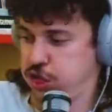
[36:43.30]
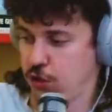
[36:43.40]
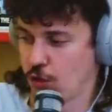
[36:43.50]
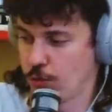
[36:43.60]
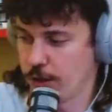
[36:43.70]

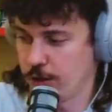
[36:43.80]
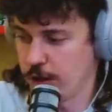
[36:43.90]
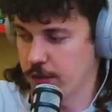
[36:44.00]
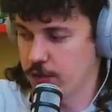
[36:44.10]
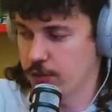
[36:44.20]
oh my
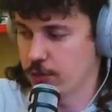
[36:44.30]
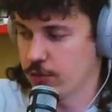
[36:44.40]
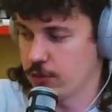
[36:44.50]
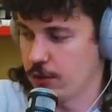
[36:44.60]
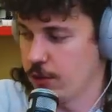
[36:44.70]
God, so
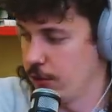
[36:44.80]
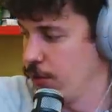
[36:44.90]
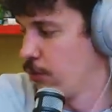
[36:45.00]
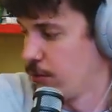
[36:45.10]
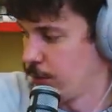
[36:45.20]

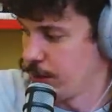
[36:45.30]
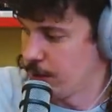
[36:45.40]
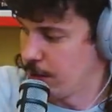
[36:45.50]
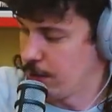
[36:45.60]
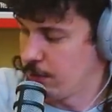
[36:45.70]
sorry. Oh my
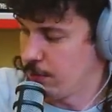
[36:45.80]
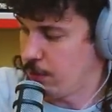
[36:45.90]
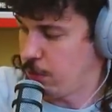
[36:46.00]
God.